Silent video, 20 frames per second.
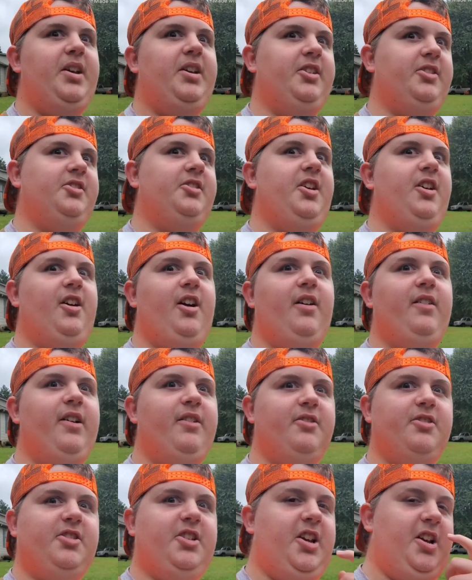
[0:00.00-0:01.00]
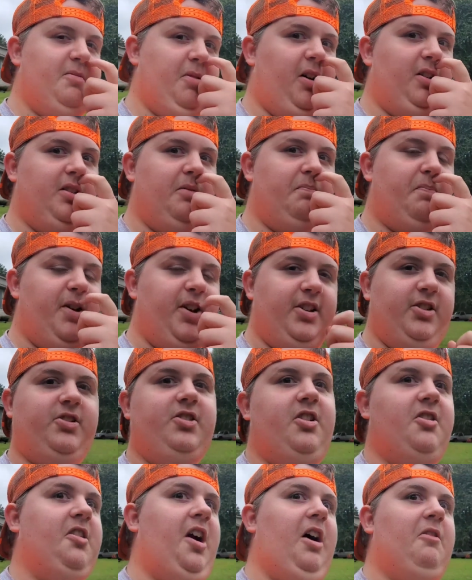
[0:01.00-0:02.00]
biggest deer I've ever seen, probably the biggest
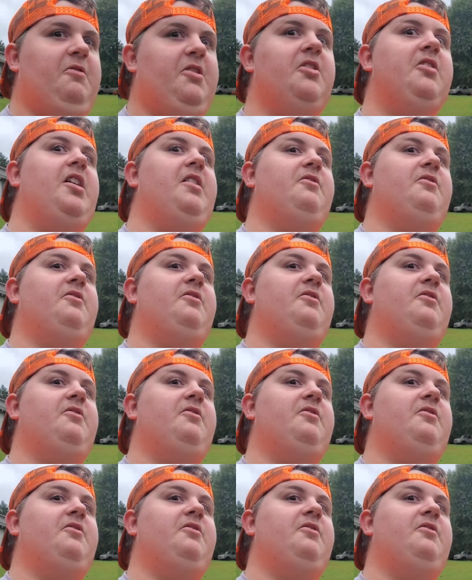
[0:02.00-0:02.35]
deer I will